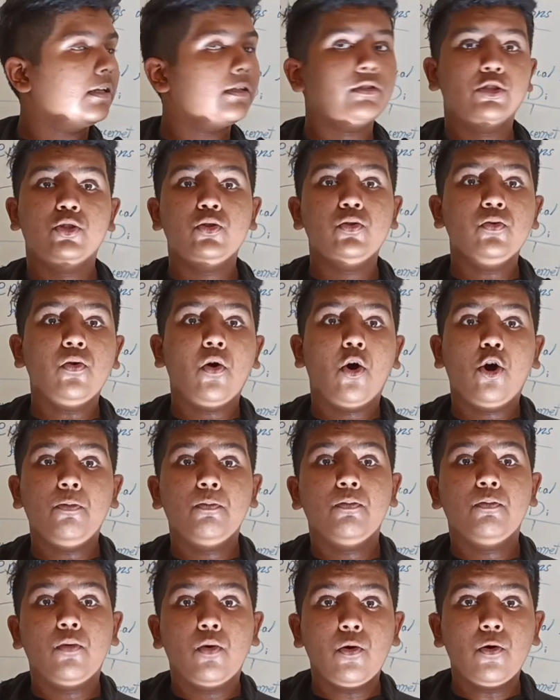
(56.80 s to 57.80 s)
Two or
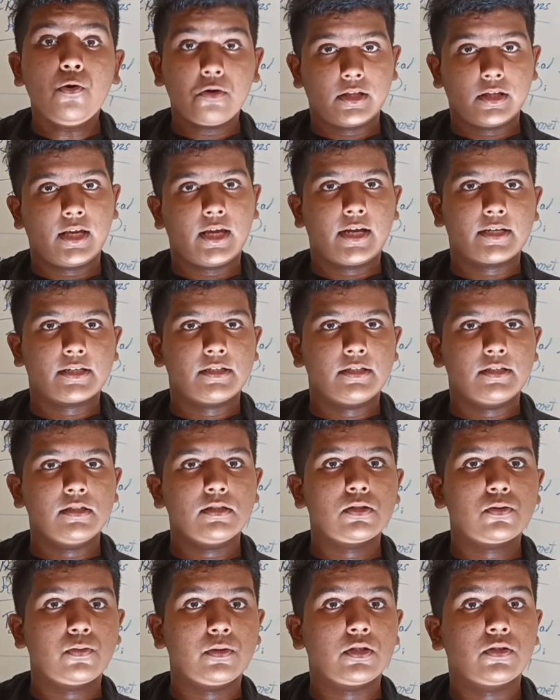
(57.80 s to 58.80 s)
more
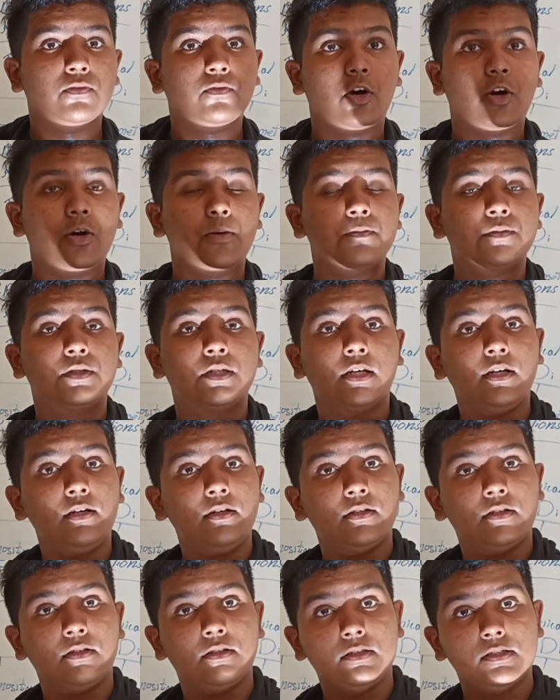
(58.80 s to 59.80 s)
reactants which forms
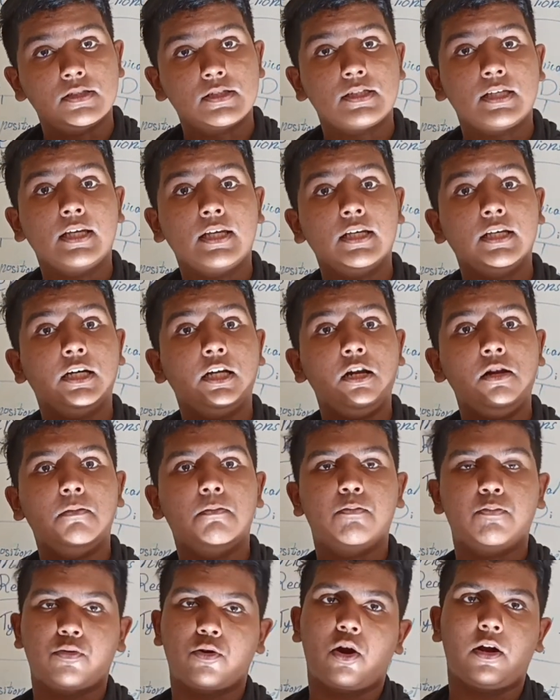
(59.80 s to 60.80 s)
a single
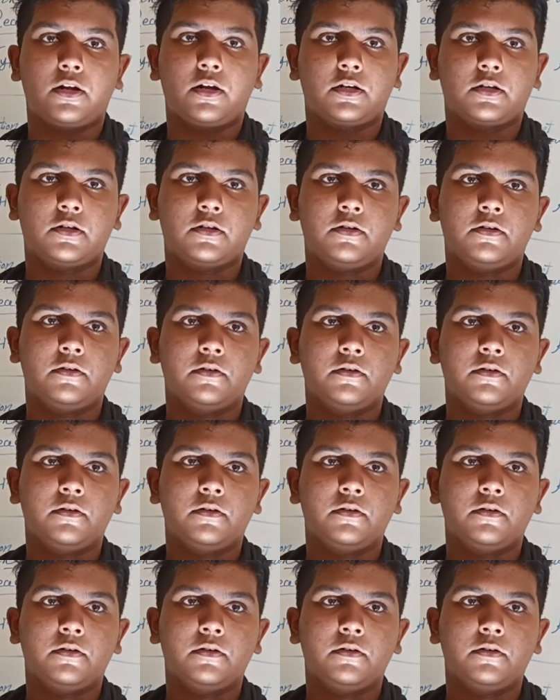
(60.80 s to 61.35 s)
product.